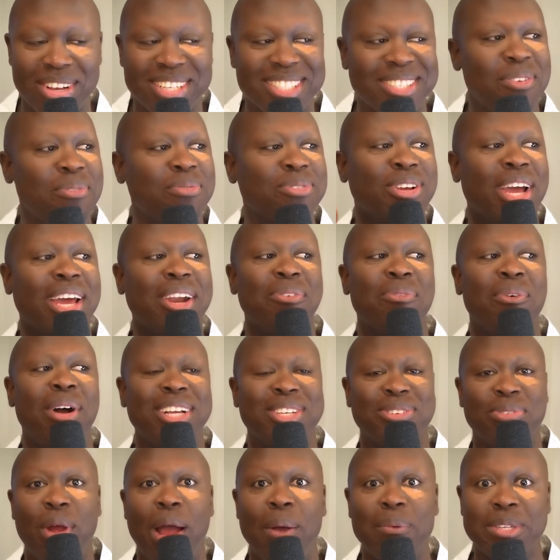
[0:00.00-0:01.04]
So I'm trying to watch
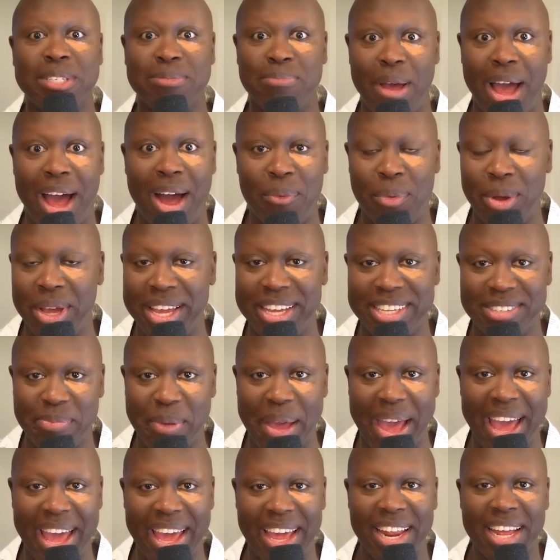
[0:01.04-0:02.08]
Rob smile when he's
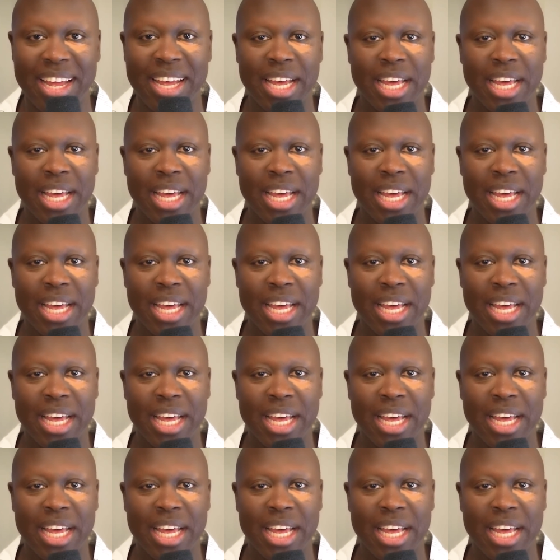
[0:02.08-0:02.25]
mad.